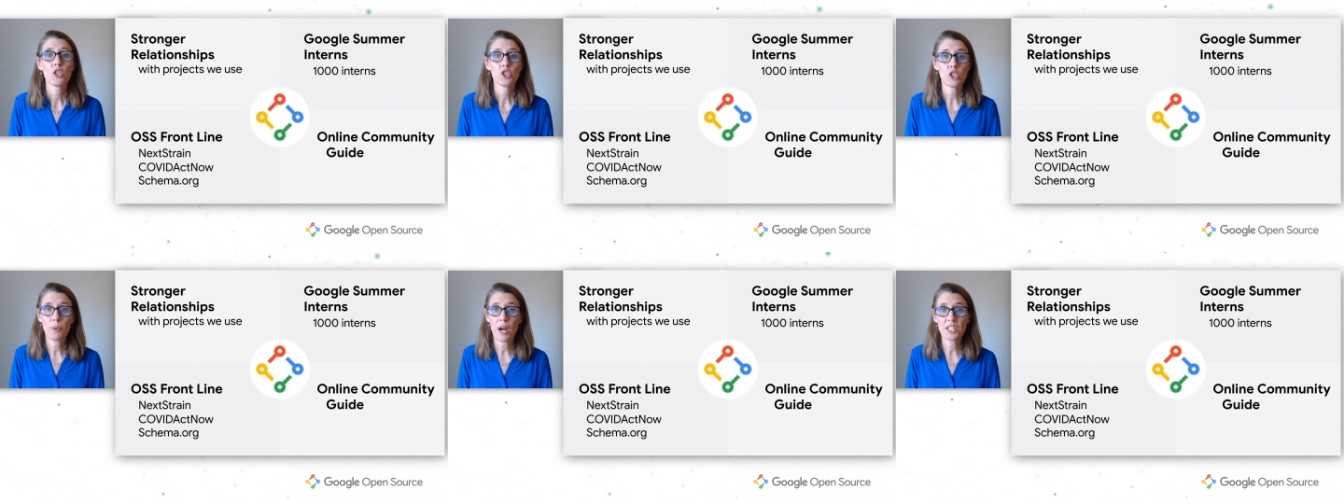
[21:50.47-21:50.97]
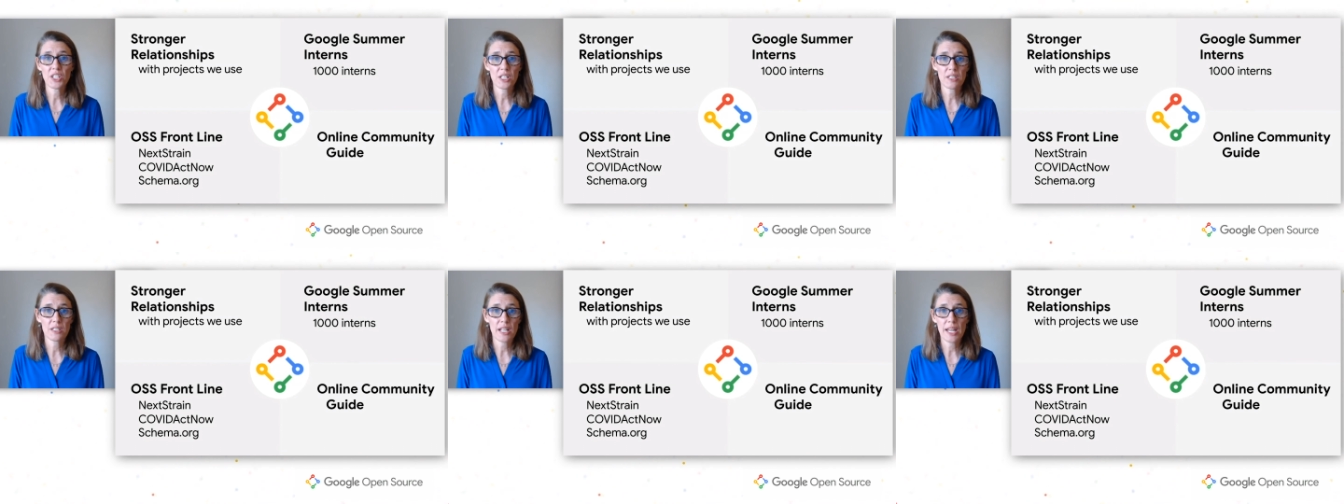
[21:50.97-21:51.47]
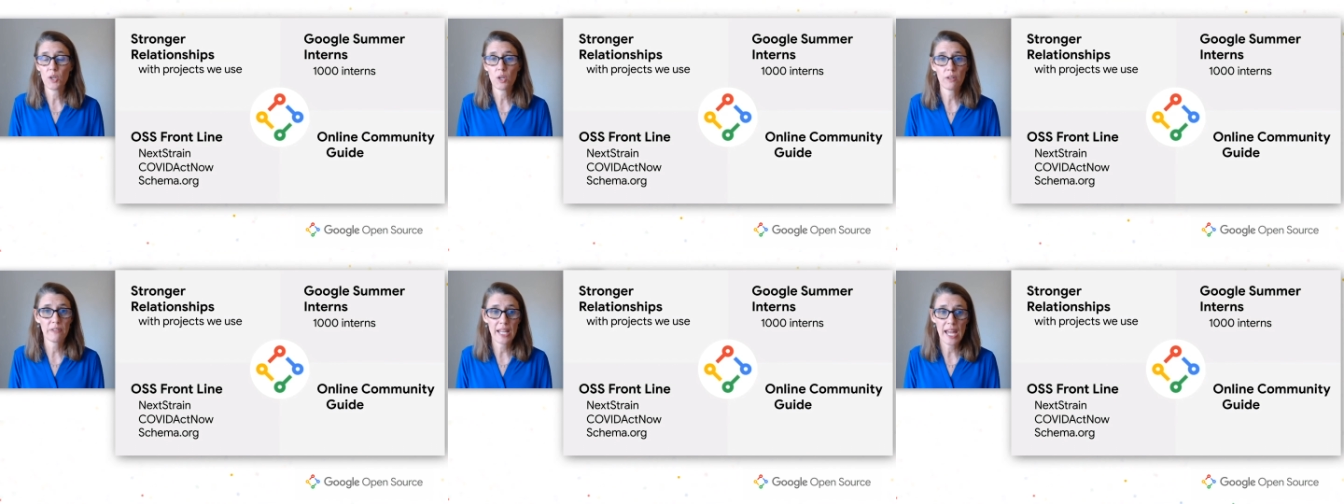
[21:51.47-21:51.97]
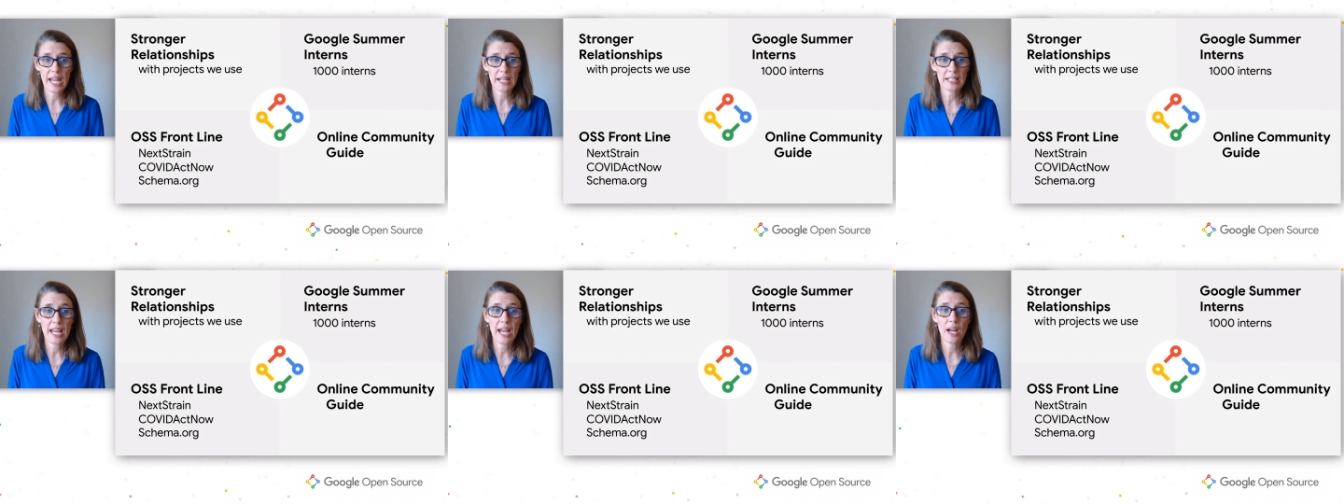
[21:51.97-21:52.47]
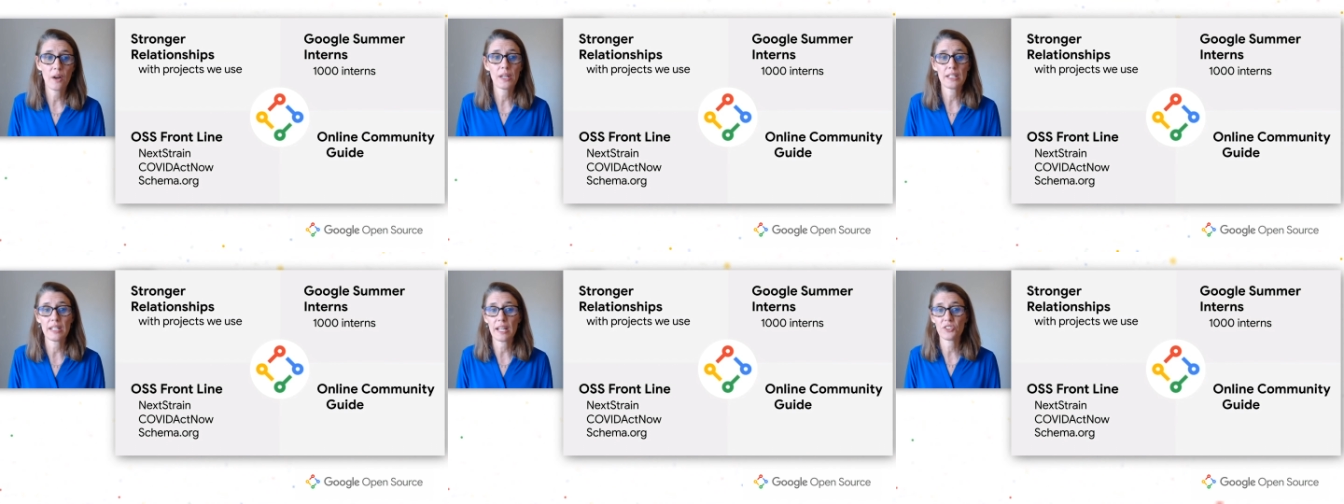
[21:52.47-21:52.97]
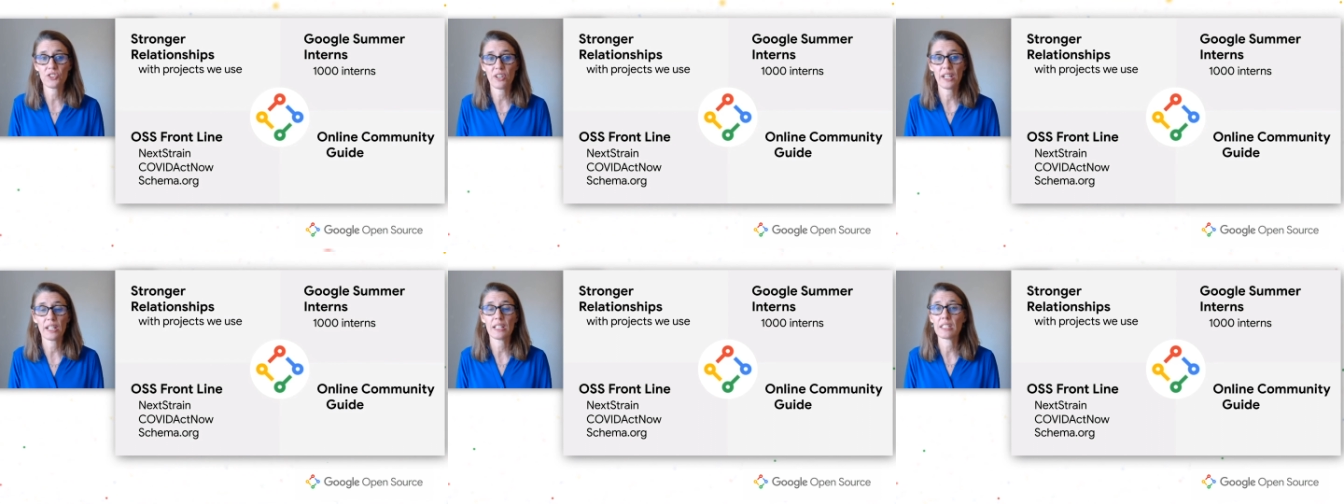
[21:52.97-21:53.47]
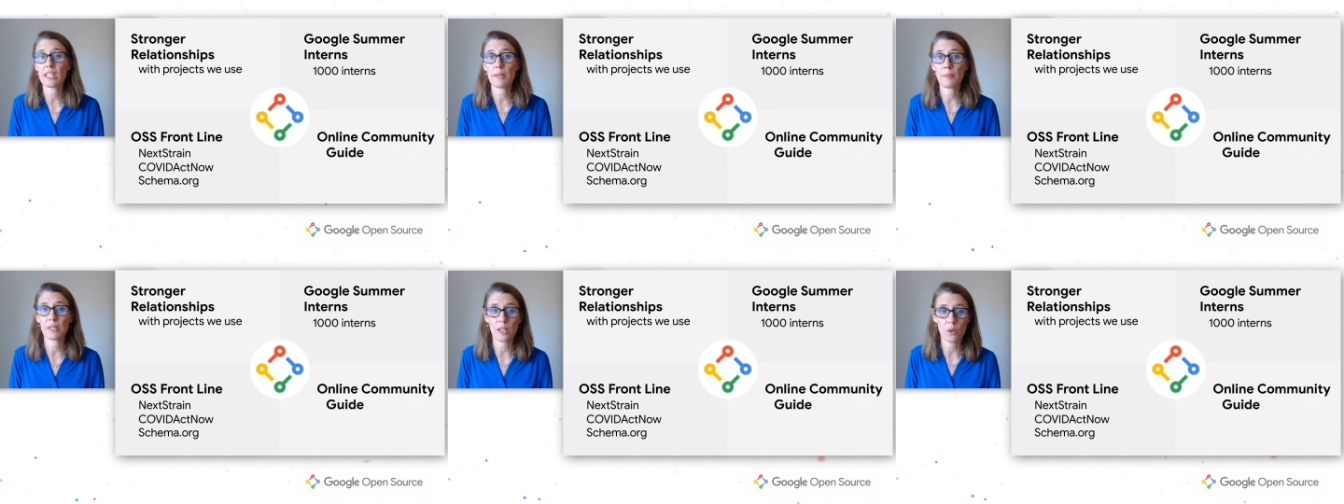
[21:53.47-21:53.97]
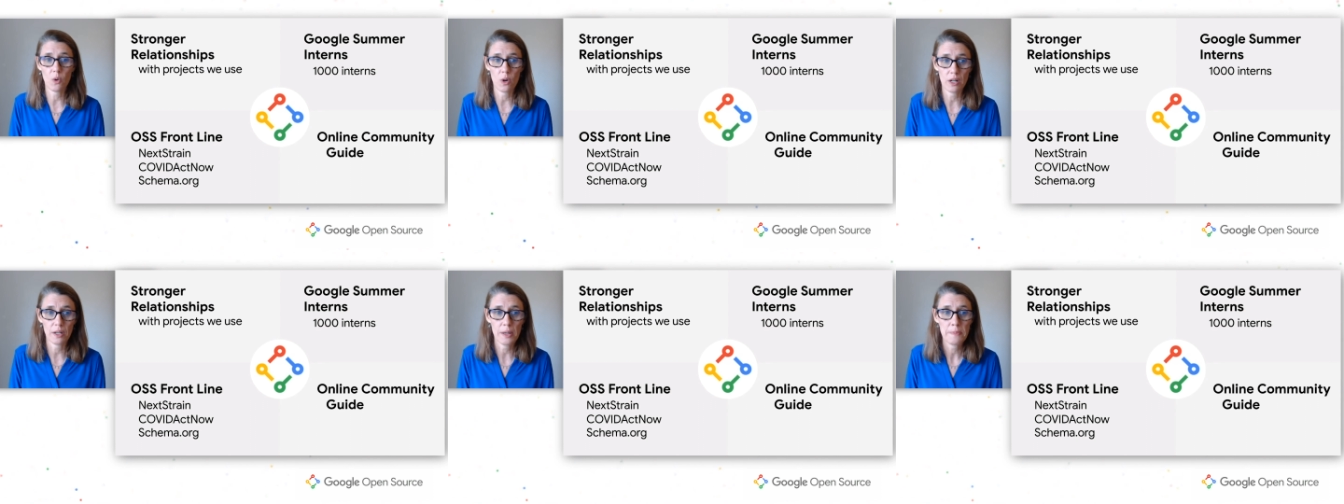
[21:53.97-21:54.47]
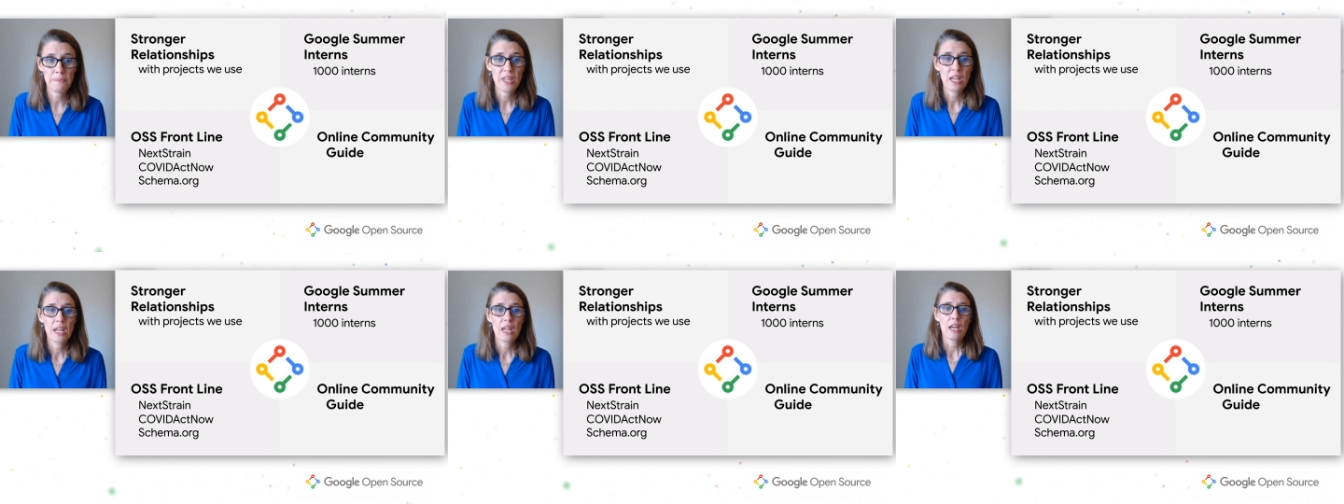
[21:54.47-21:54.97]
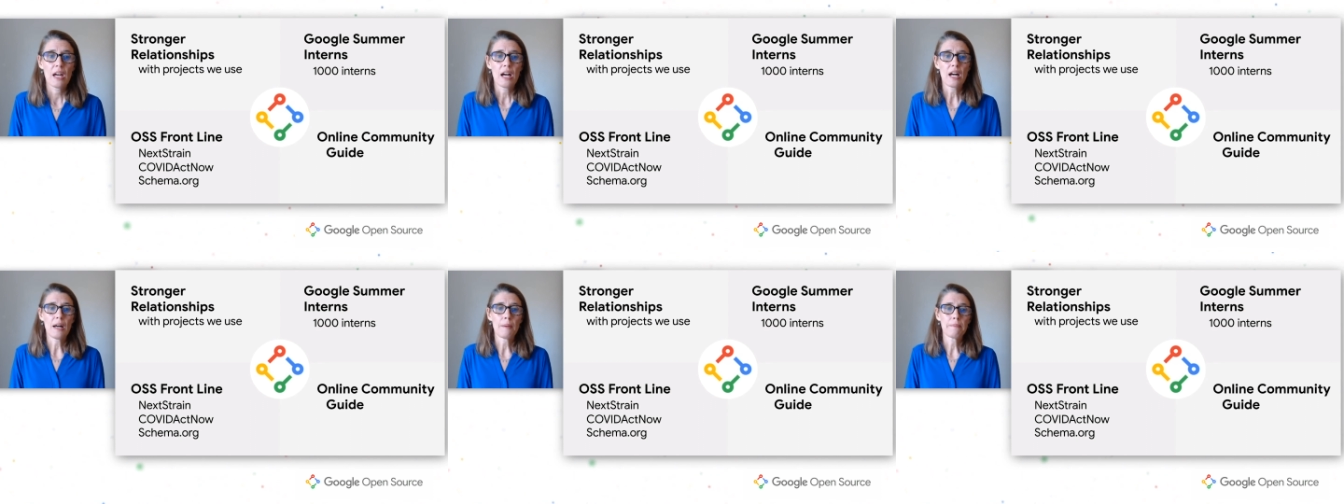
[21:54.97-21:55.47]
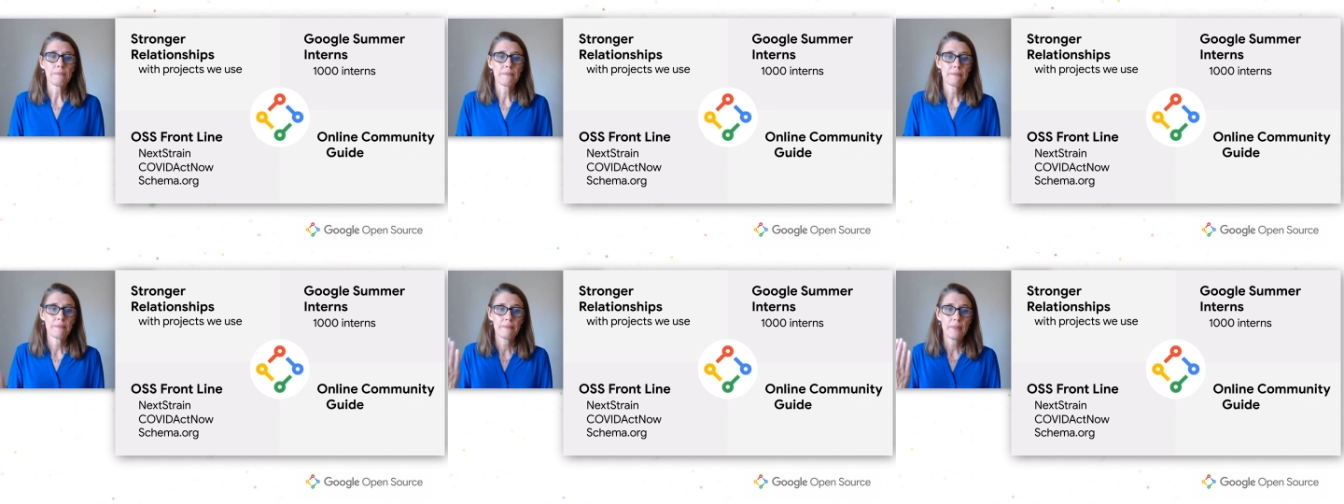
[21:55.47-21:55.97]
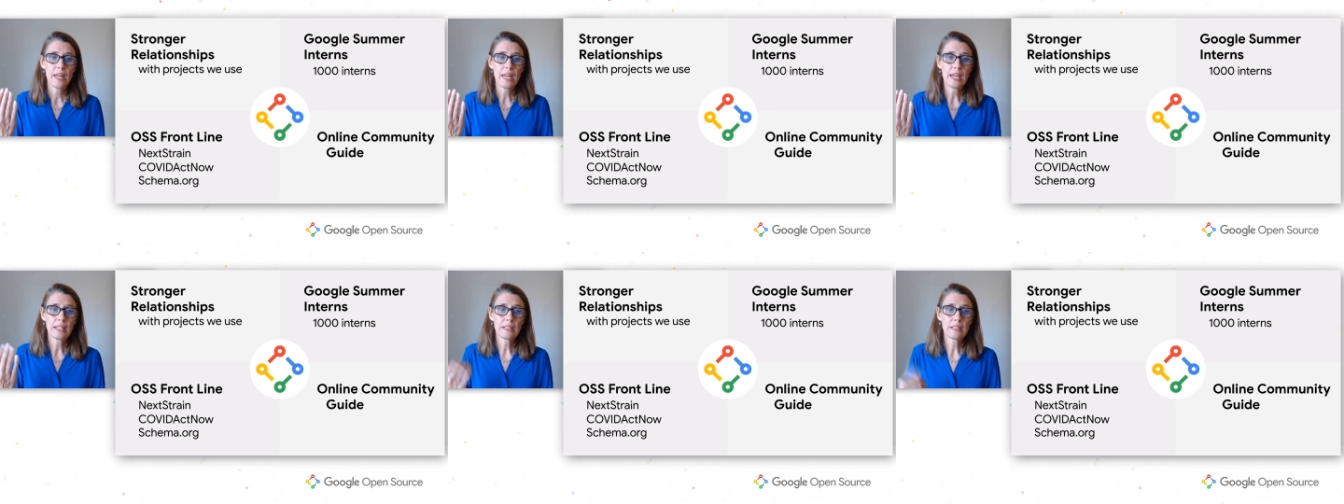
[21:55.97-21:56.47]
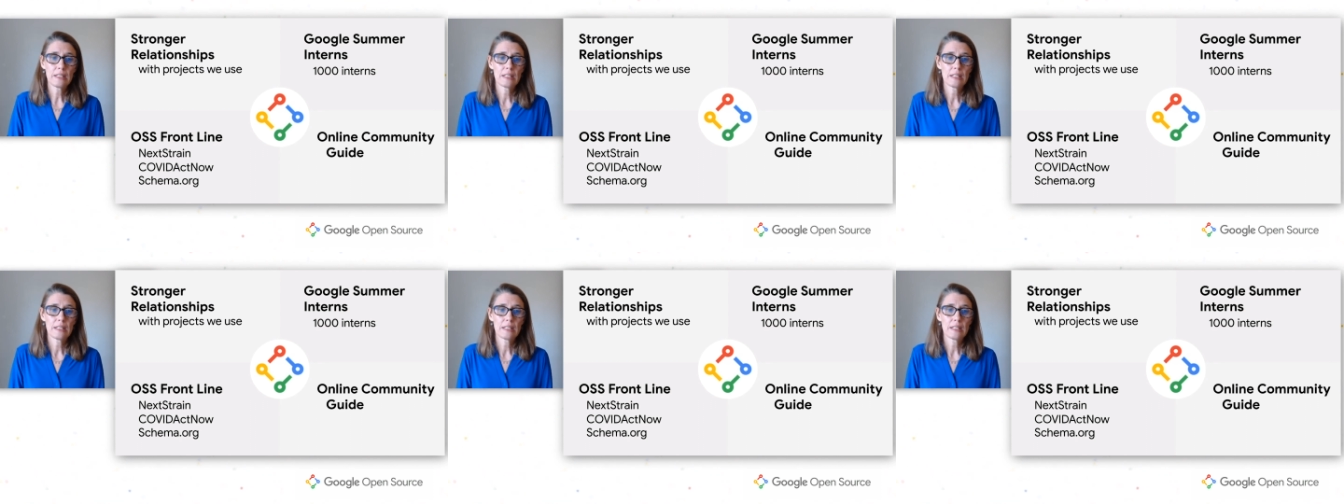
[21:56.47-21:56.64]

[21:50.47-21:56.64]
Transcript: to projects like COVID Act Now and NextStrain and Schema.org. Um, and